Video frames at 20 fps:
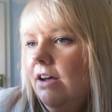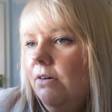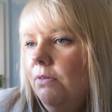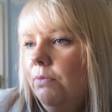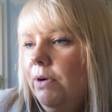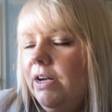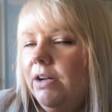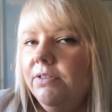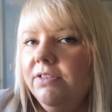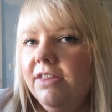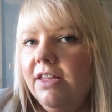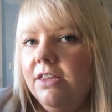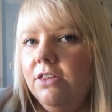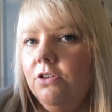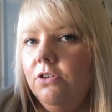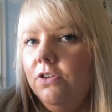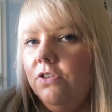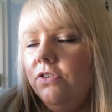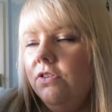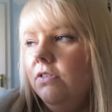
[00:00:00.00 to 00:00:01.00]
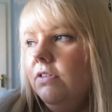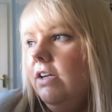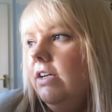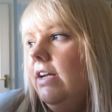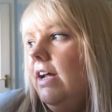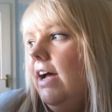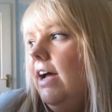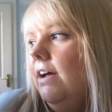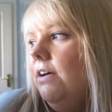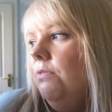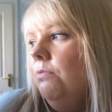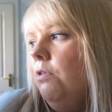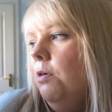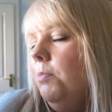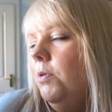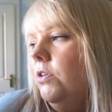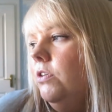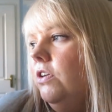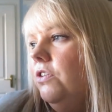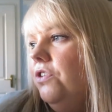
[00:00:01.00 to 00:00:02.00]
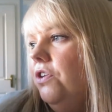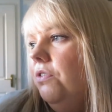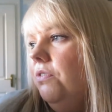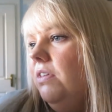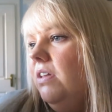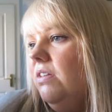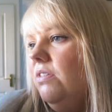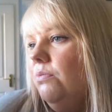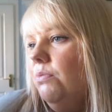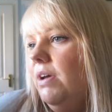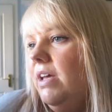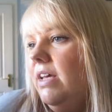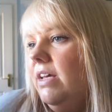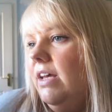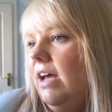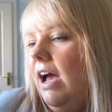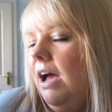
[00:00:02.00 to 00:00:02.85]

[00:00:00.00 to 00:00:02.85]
when I sit there on a Sunday night, what am I going to do this week?